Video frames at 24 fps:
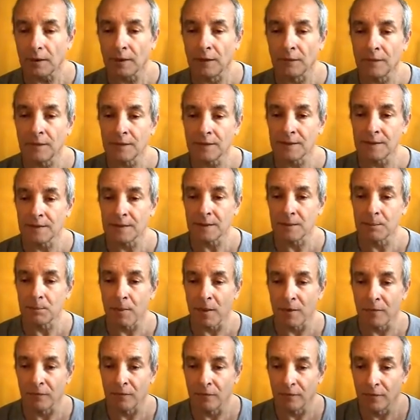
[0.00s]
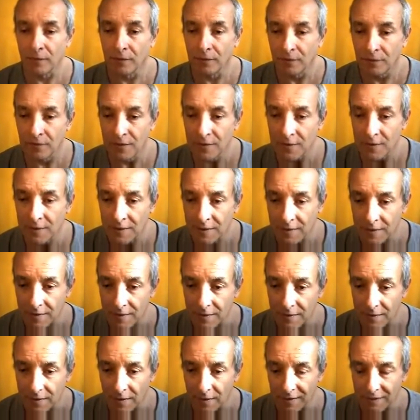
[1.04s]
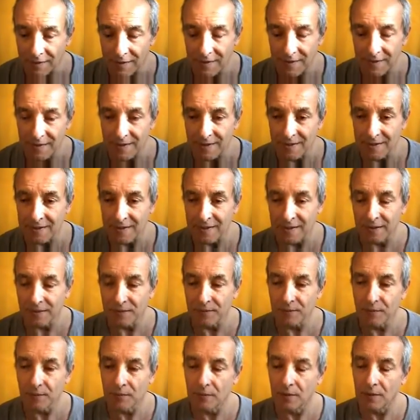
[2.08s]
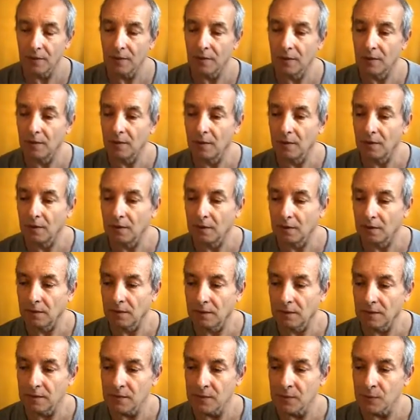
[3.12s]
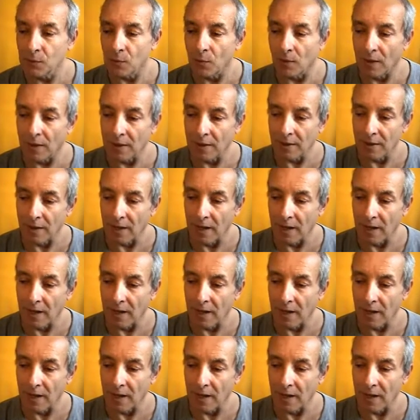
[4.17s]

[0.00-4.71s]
And this is above seized and seizing. This is what